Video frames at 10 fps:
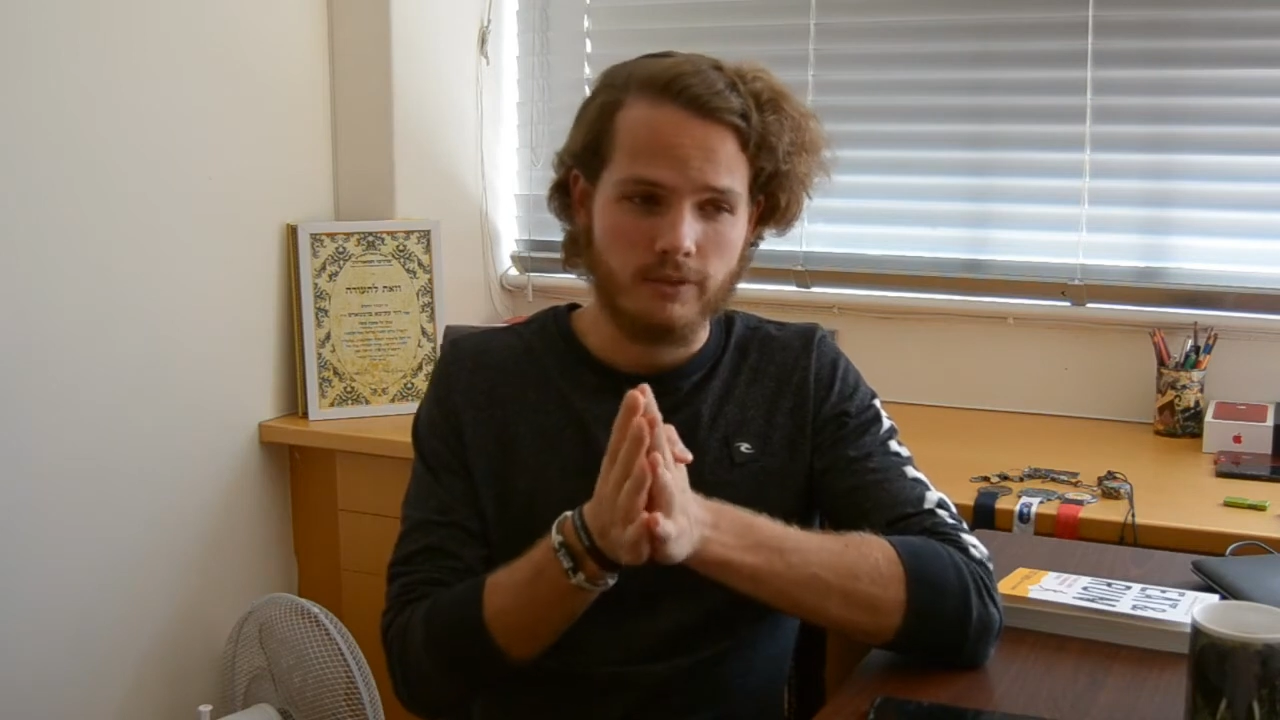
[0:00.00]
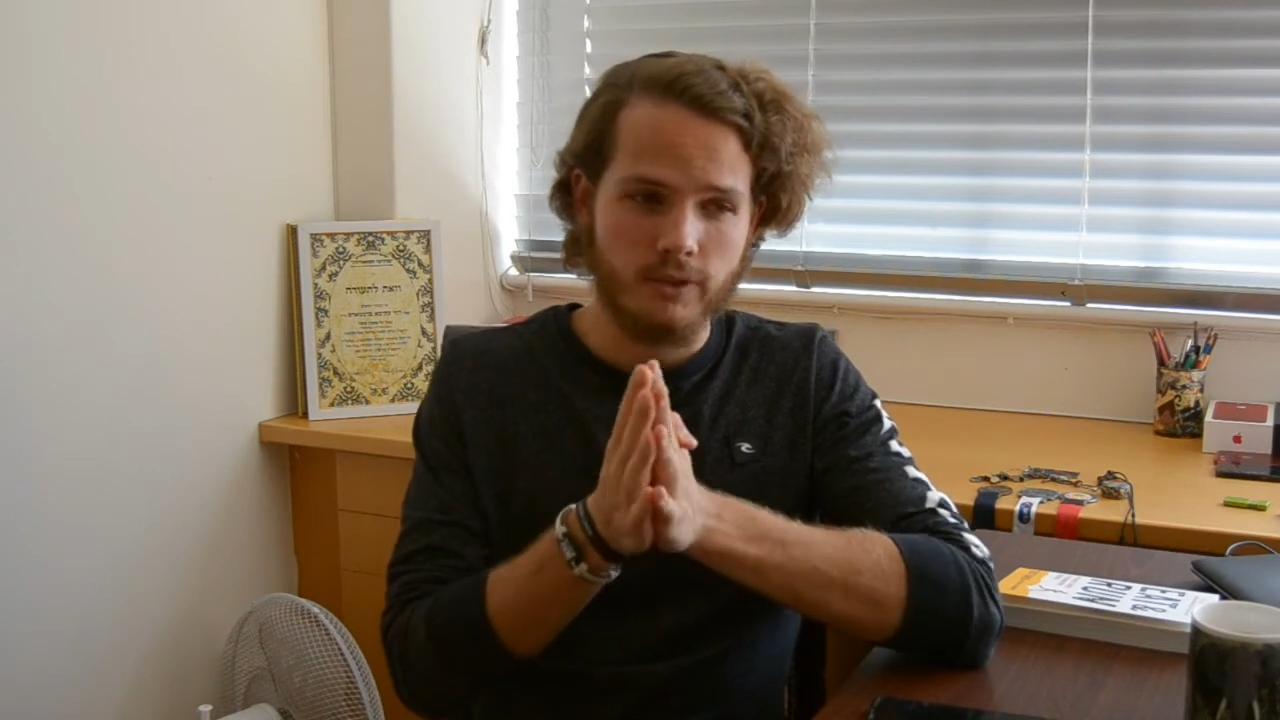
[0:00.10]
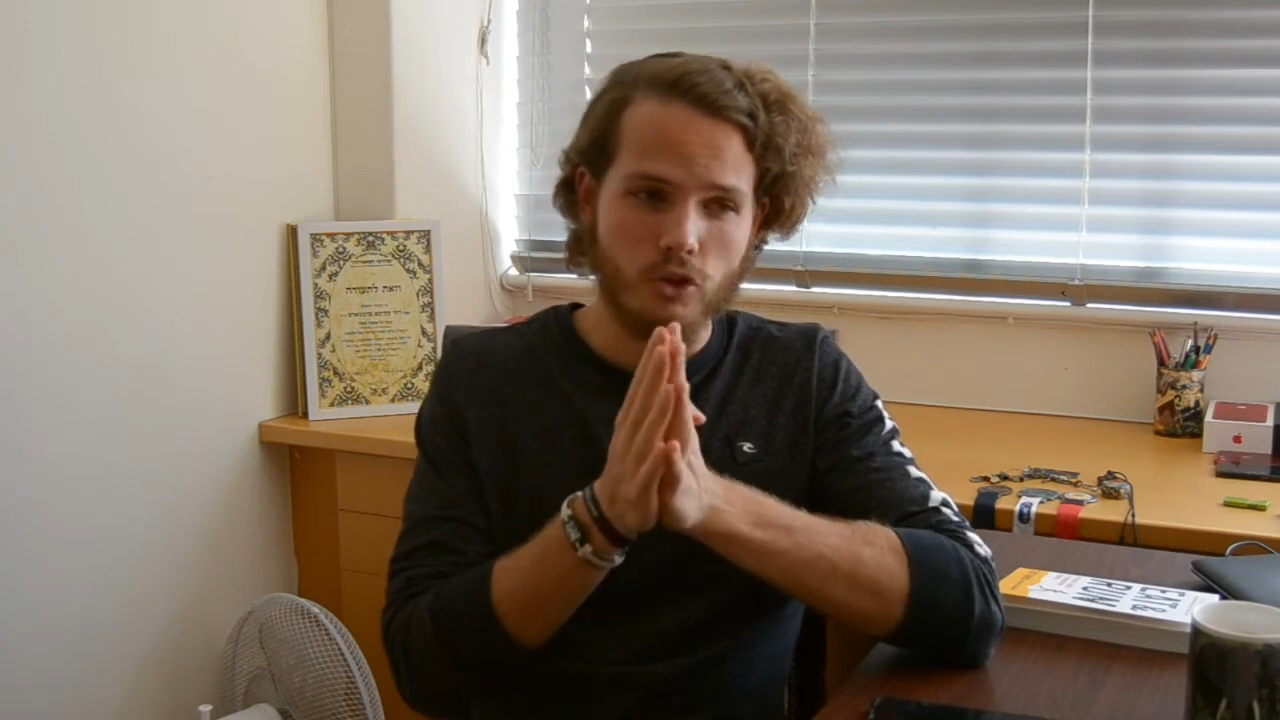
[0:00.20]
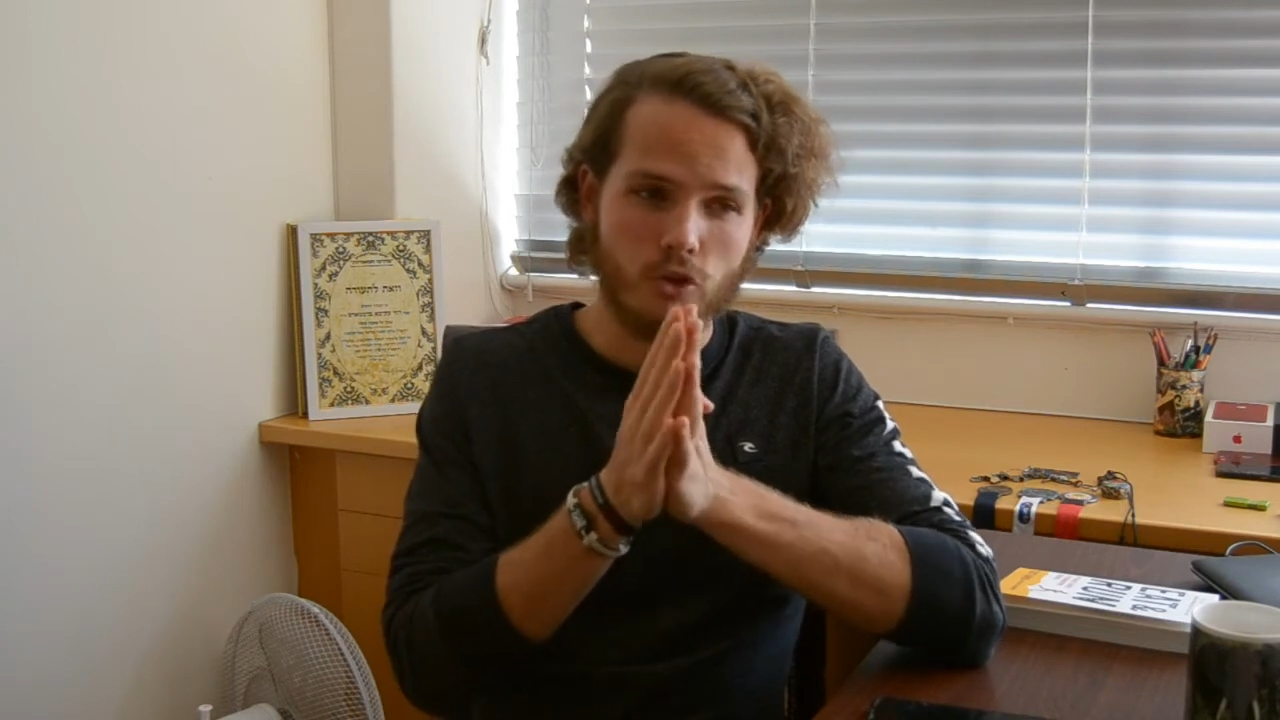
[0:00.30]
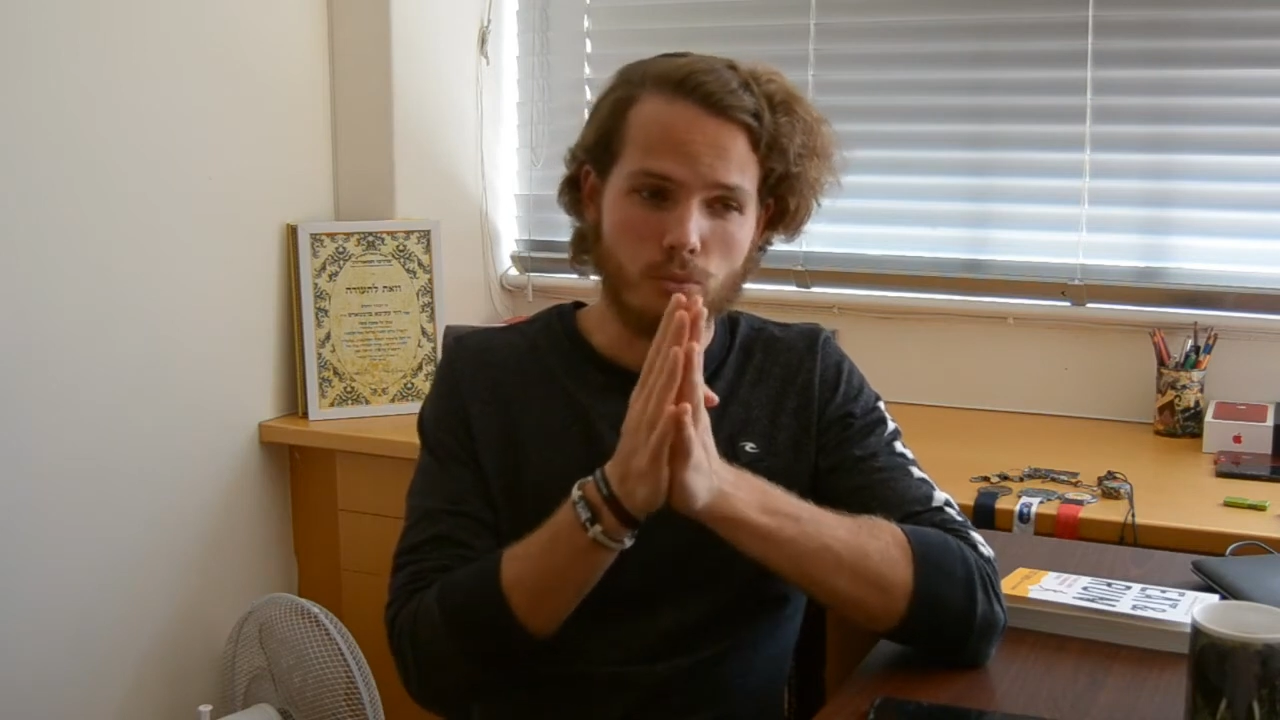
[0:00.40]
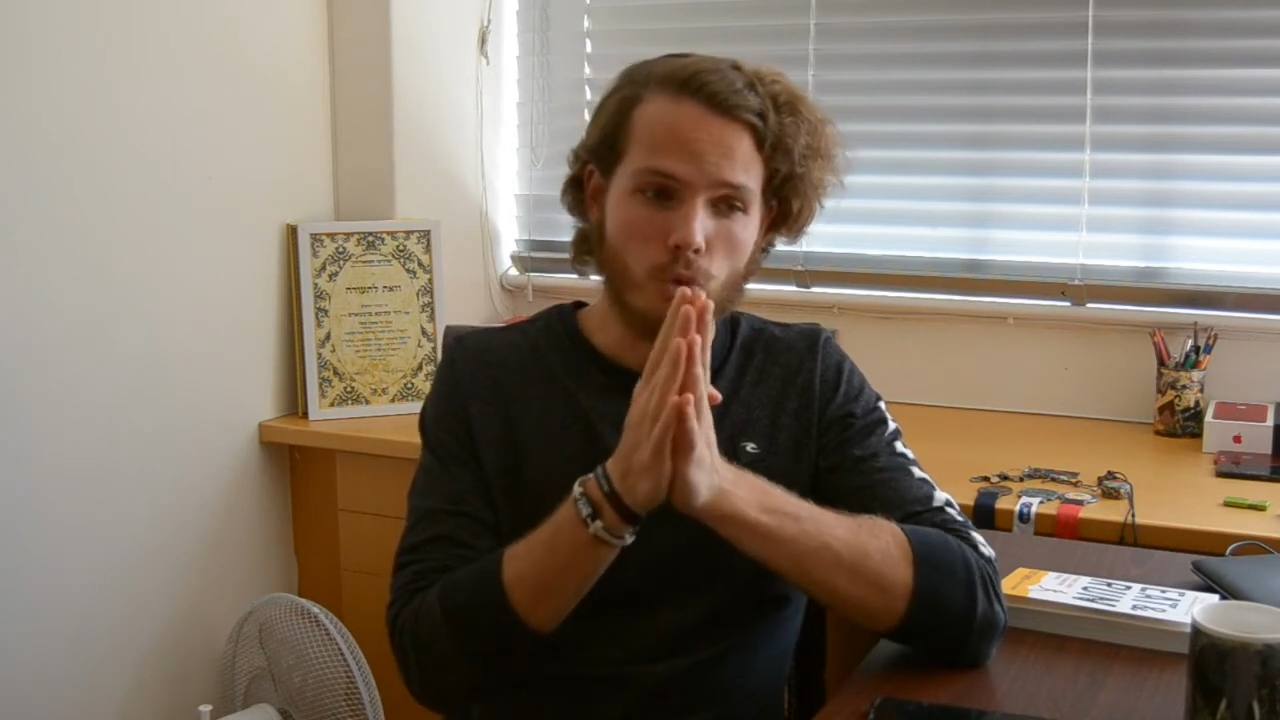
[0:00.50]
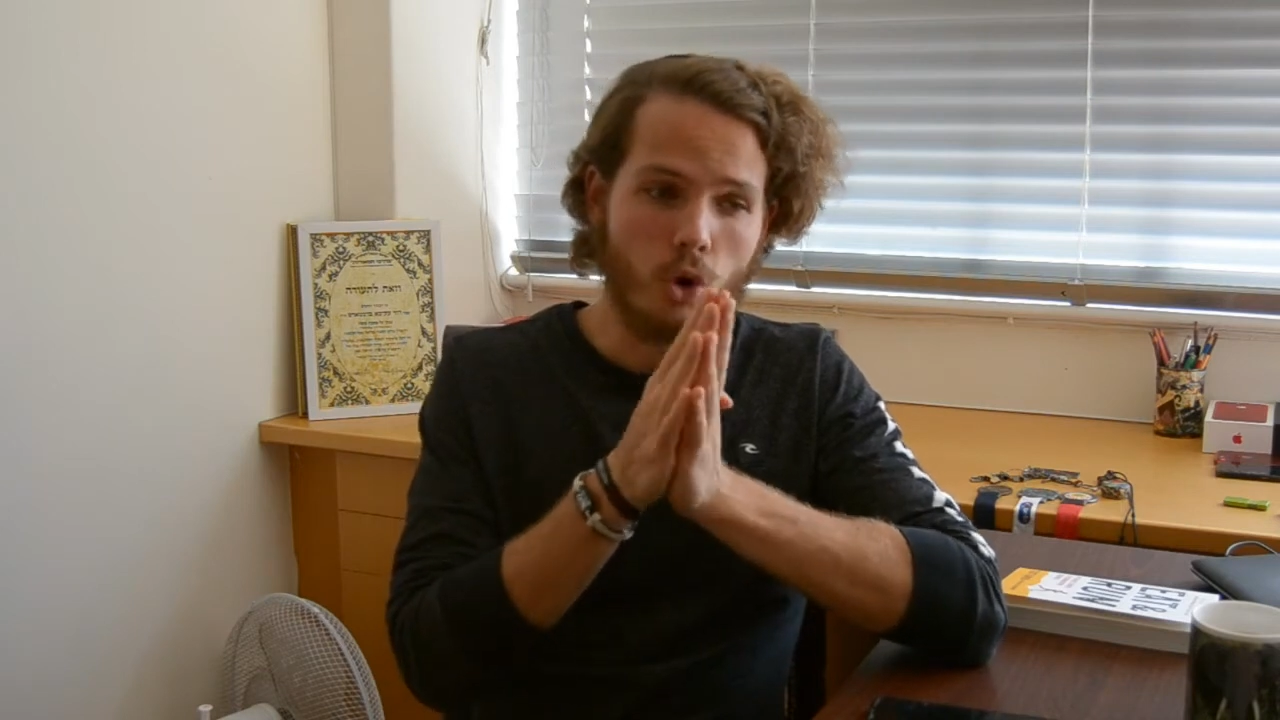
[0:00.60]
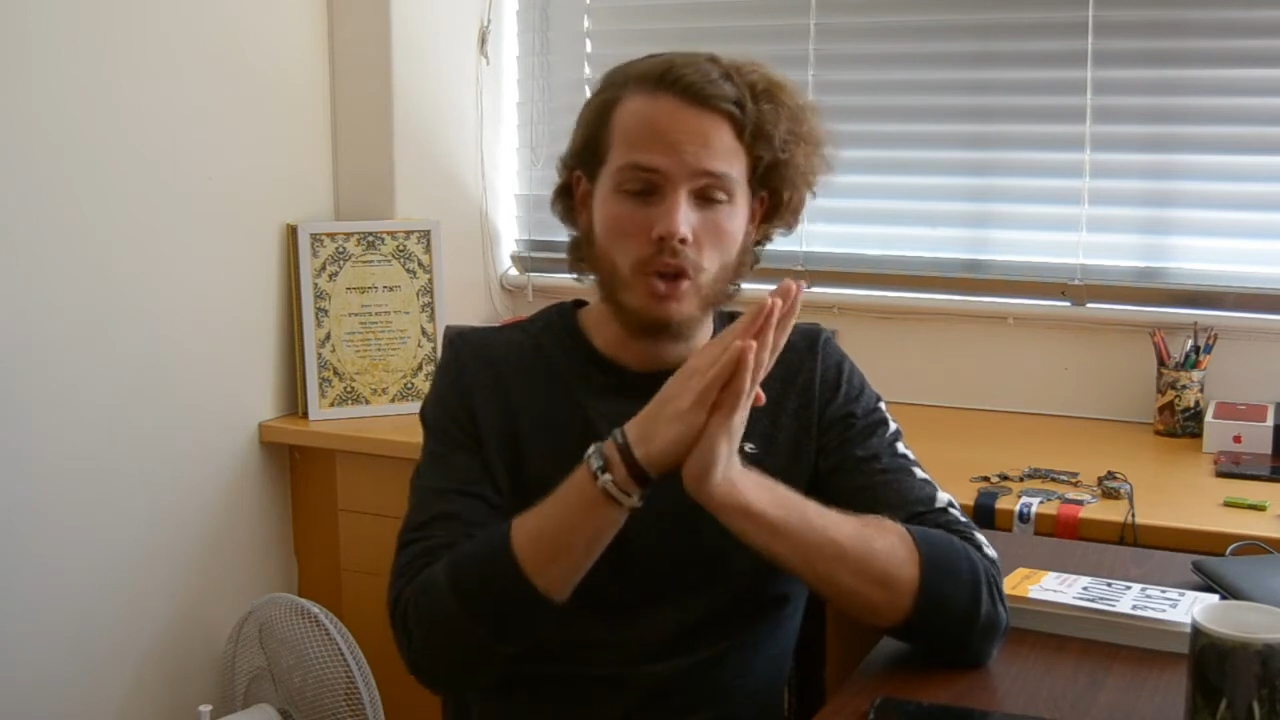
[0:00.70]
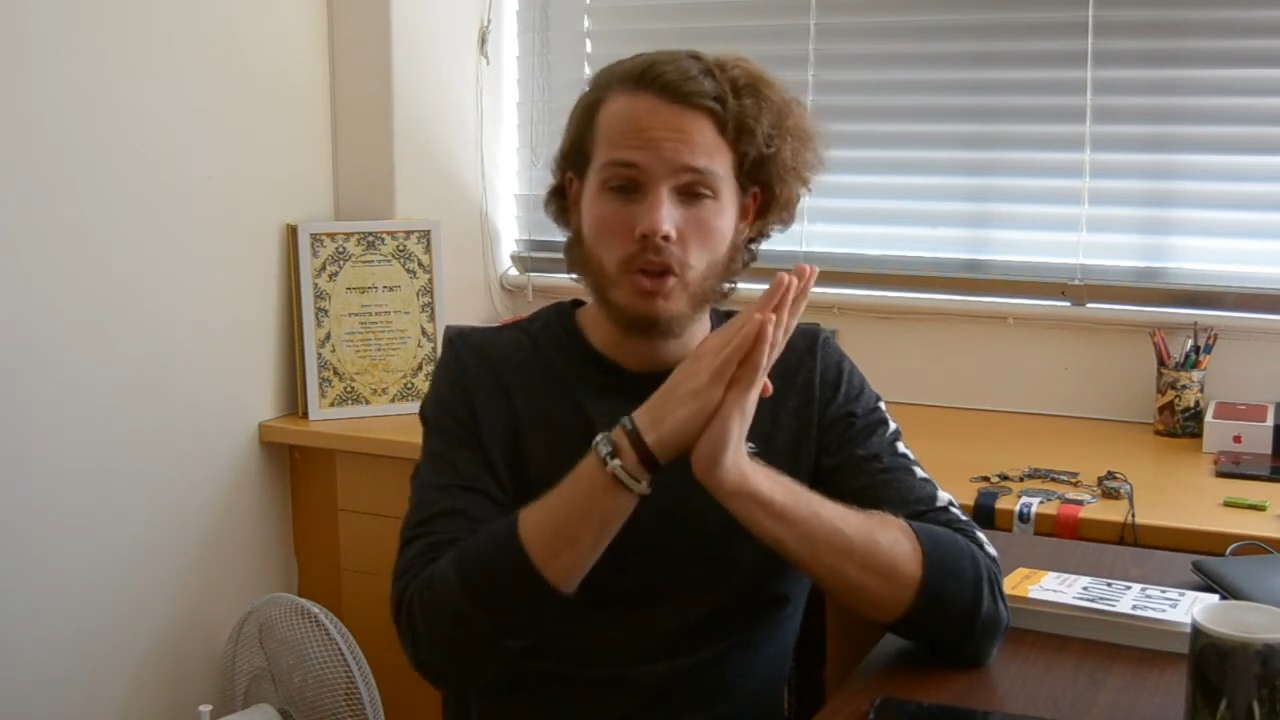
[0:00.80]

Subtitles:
if you're more